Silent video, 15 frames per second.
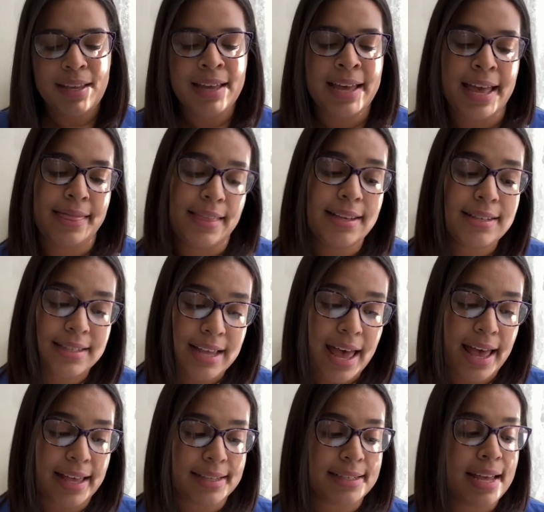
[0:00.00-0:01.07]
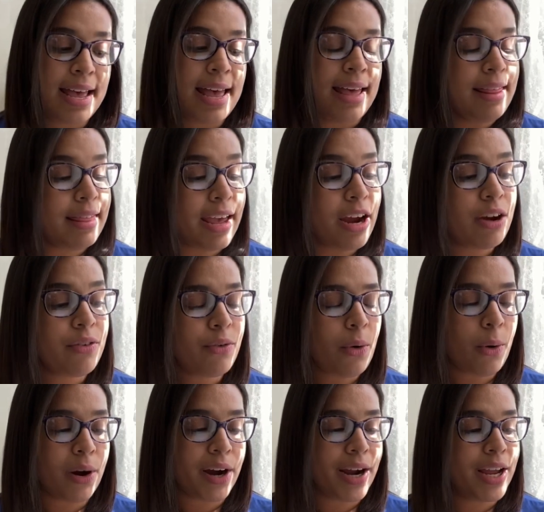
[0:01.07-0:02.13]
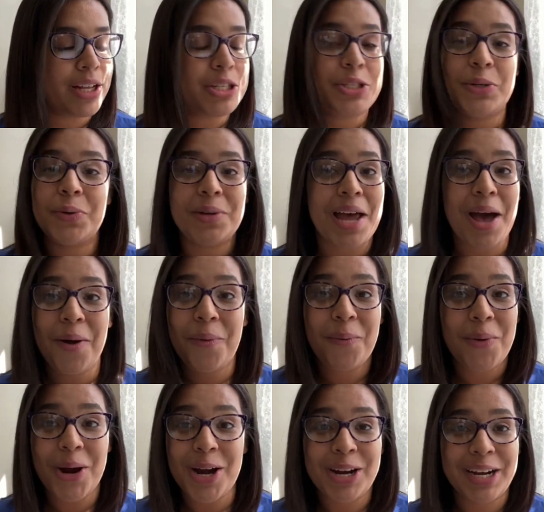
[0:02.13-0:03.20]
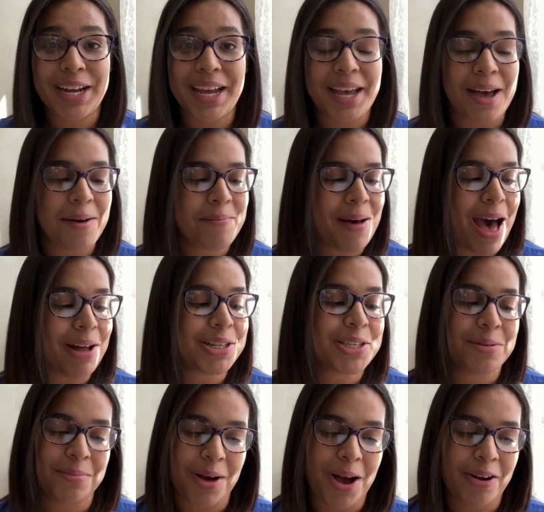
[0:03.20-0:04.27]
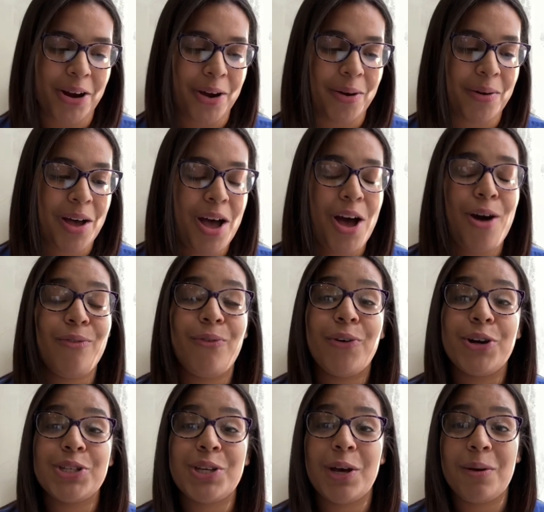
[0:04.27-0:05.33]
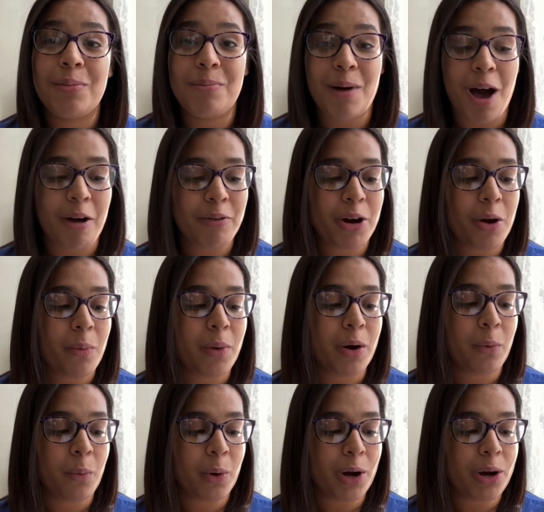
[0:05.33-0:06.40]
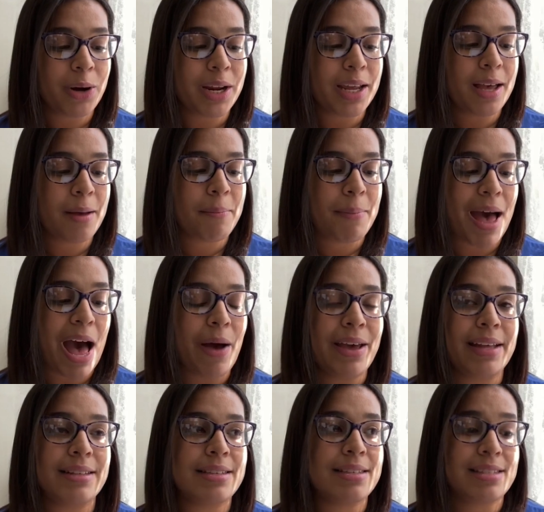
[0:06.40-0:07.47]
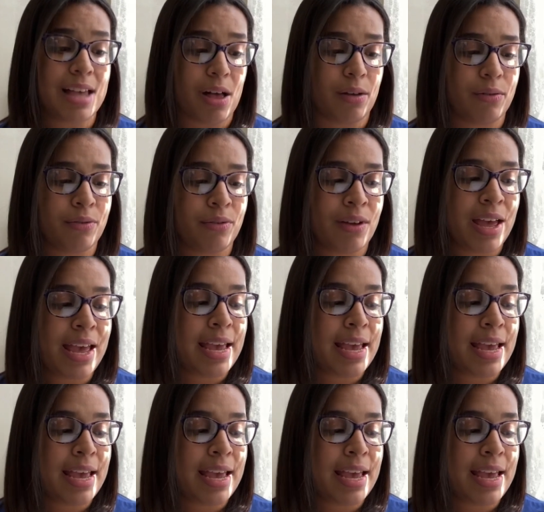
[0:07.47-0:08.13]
And this says, "Therefore, do not worry about tomorrow, For tomorrow will worry about itself.